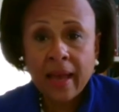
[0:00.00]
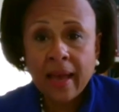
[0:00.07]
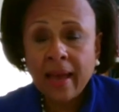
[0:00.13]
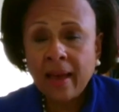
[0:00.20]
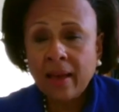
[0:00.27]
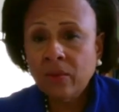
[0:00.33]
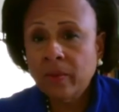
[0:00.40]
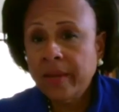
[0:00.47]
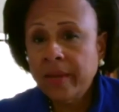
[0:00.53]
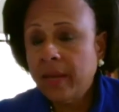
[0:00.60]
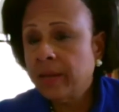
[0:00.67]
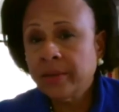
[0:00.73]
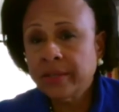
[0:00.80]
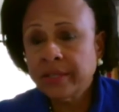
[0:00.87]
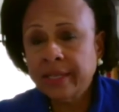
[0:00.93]
How do we
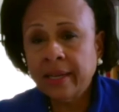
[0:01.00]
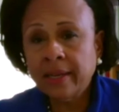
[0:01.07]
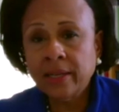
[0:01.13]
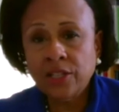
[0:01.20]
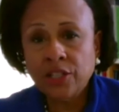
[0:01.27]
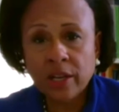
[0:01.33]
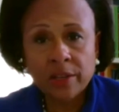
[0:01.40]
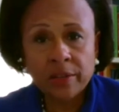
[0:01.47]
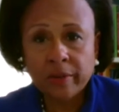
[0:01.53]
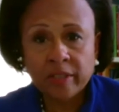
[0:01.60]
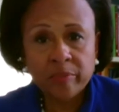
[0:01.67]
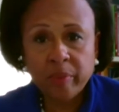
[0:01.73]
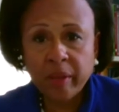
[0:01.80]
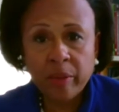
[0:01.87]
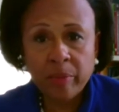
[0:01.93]
understand each other
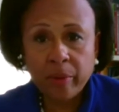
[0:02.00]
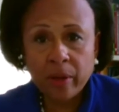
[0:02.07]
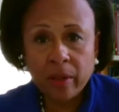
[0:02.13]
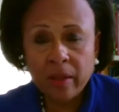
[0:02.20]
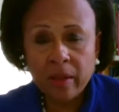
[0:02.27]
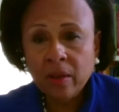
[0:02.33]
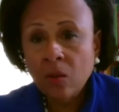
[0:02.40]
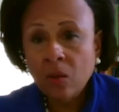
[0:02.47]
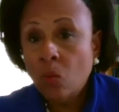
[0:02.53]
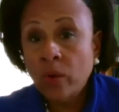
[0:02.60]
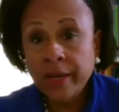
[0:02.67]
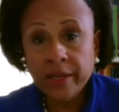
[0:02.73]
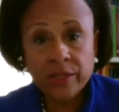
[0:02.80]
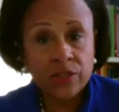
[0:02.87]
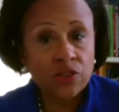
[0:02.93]
as people? What
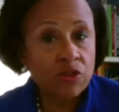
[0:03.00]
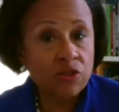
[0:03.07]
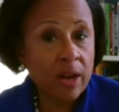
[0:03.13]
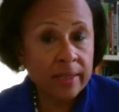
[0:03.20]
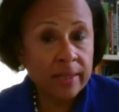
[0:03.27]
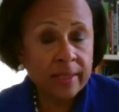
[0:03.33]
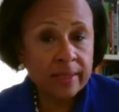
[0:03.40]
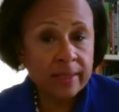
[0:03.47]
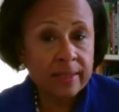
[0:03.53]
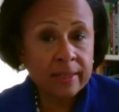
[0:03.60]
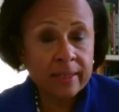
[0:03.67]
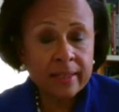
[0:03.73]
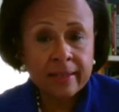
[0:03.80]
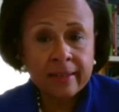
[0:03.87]
is trust?